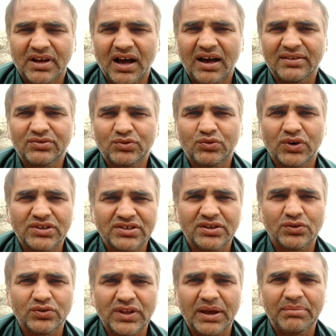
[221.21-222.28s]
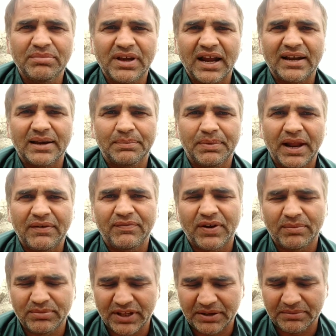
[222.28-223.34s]
Ask question to them, get reply
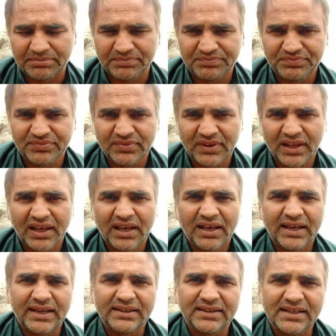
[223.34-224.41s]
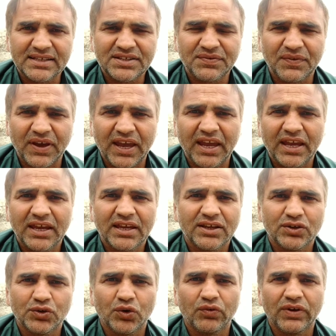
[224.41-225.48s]
from them. In this way,
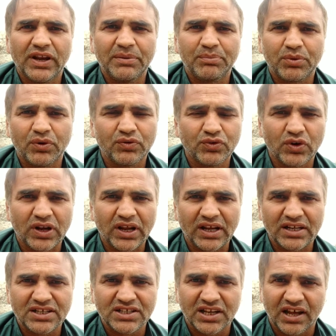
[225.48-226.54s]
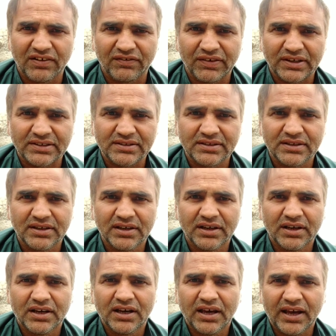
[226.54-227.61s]
you will improve your English language,
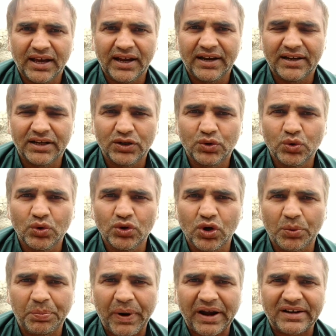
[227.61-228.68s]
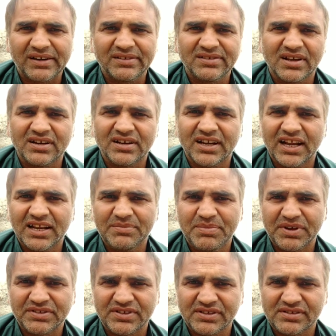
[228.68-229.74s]
and do your practice on daily
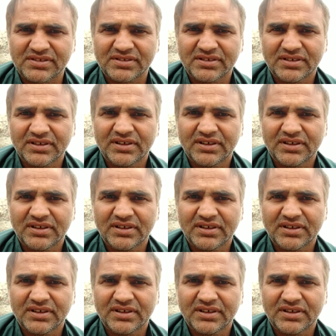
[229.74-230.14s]
basis.